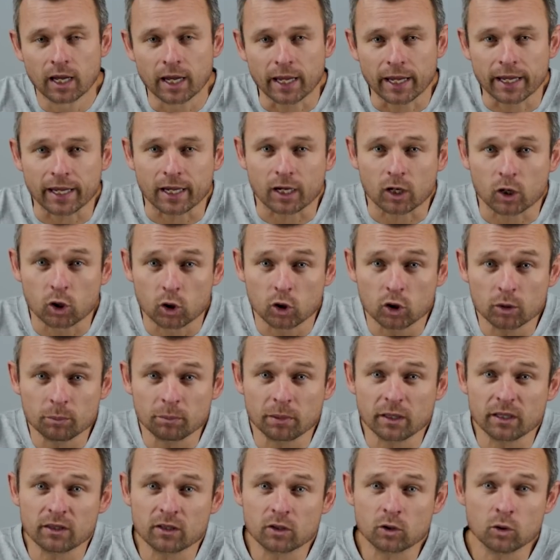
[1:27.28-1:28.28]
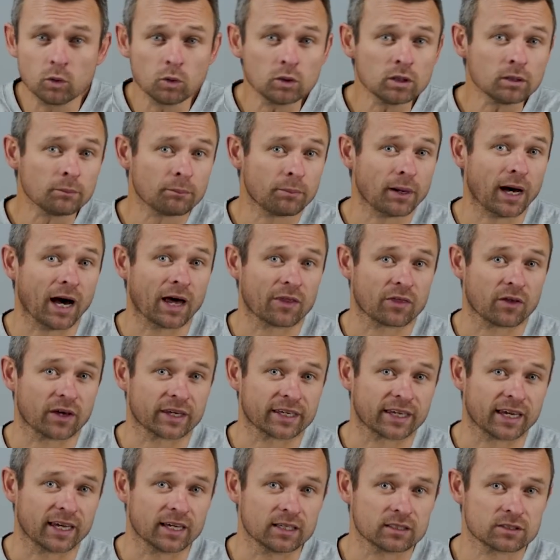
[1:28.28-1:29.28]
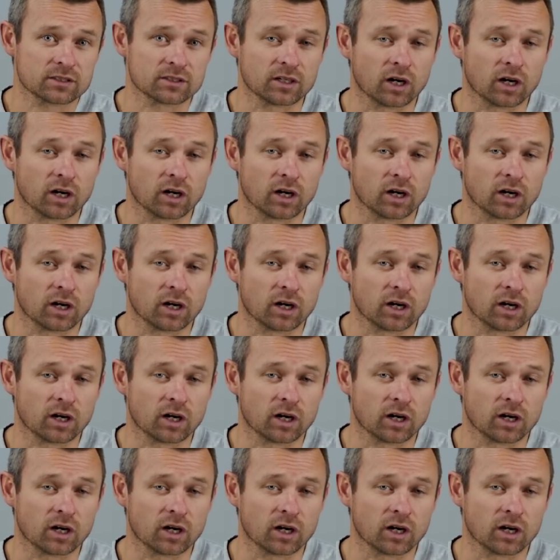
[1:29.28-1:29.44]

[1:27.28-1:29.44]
It could be the coolant path, I guess.